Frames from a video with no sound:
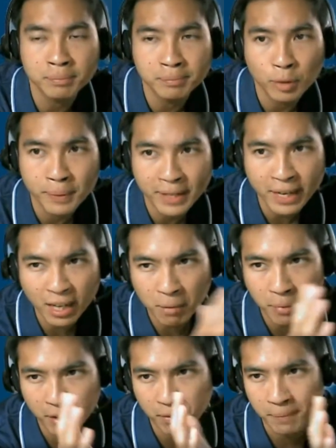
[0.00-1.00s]
we'll be taking a
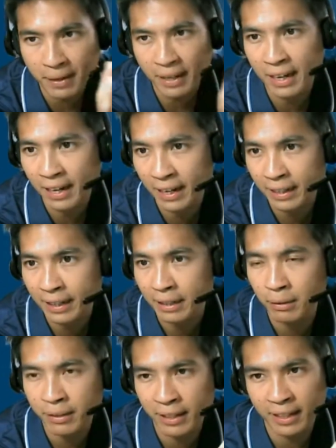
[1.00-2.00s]
break from AI and
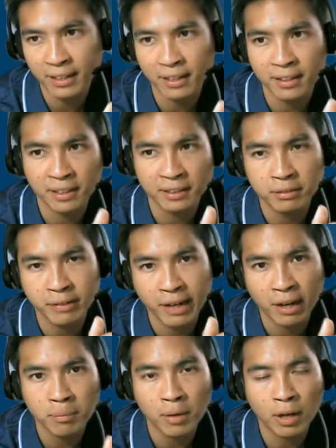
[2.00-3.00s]
looking at another
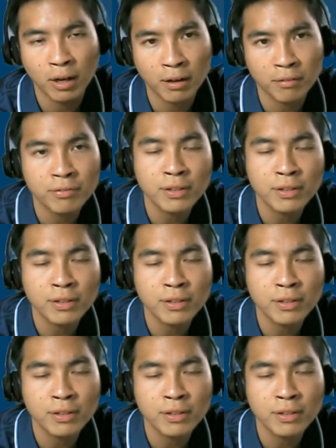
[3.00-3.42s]
realm of